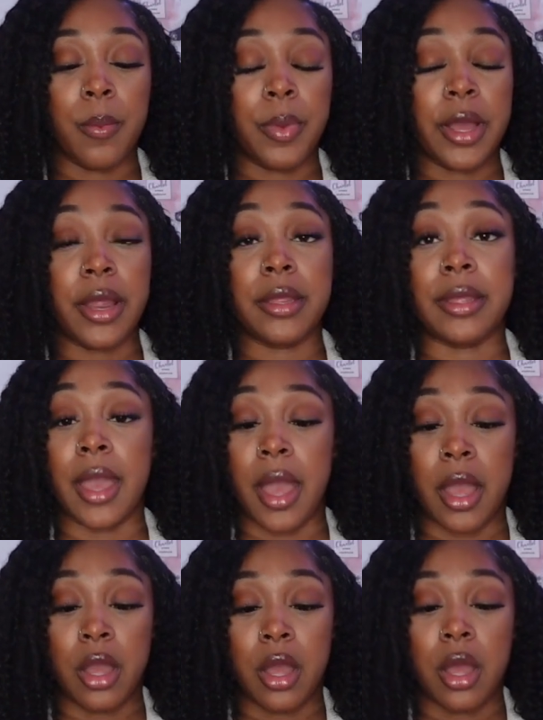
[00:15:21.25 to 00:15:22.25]
But
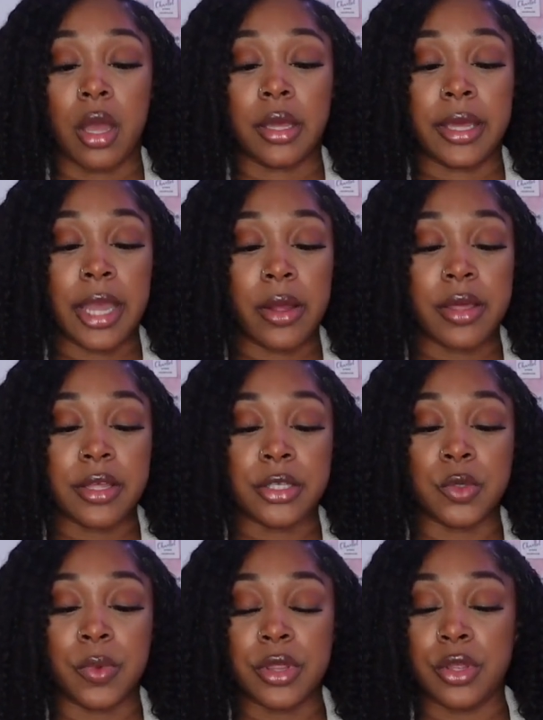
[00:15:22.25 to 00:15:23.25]
yeah, carry
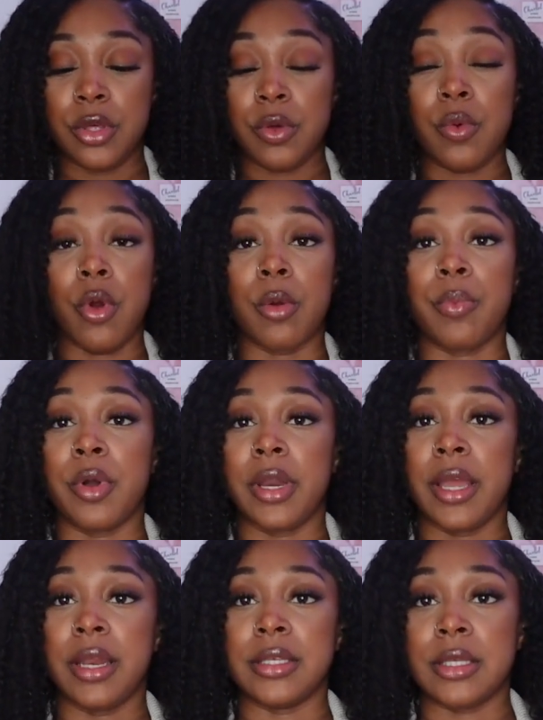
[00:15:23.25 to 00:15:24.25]
this with you, or put
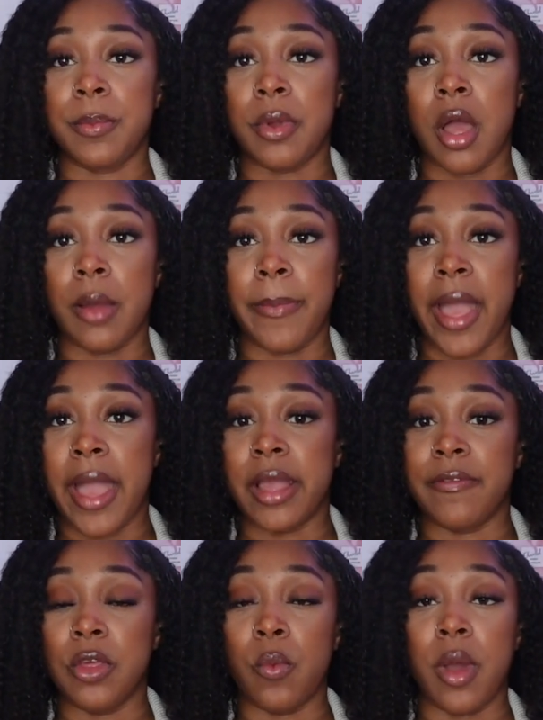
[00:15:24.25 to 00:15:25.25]
it in a Ziploc bag
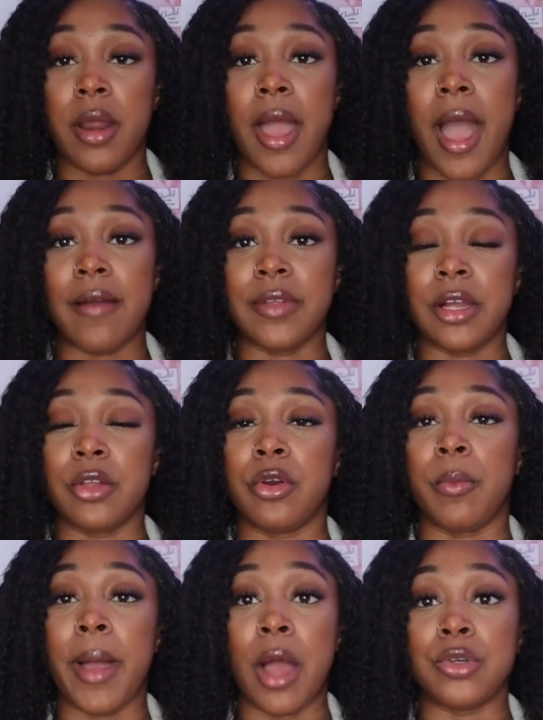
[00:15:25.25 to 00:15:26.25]
if you want to have like a
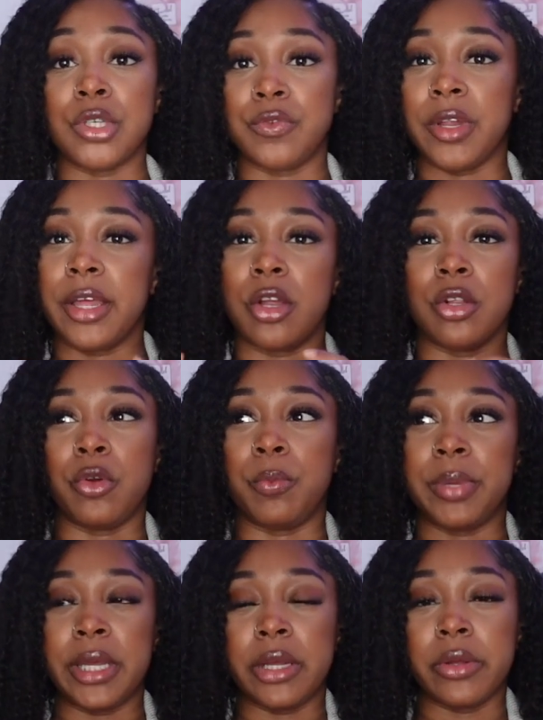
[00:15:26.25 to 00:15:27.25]
little pouch of like your little
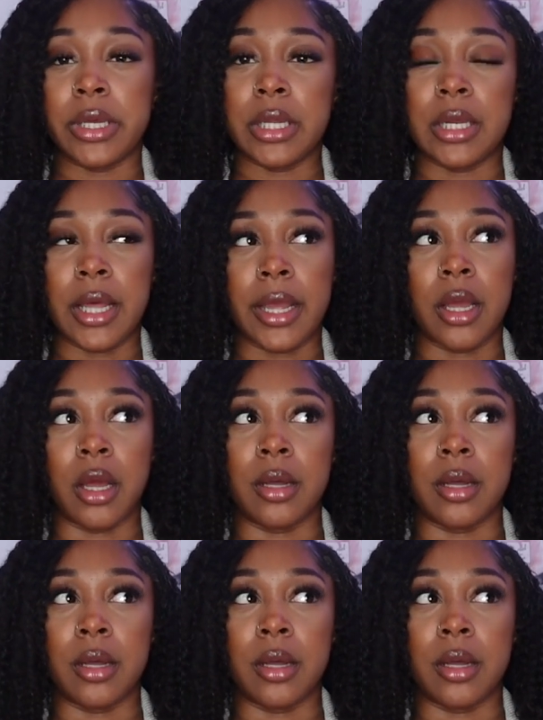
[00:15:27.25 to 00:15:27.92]
period, like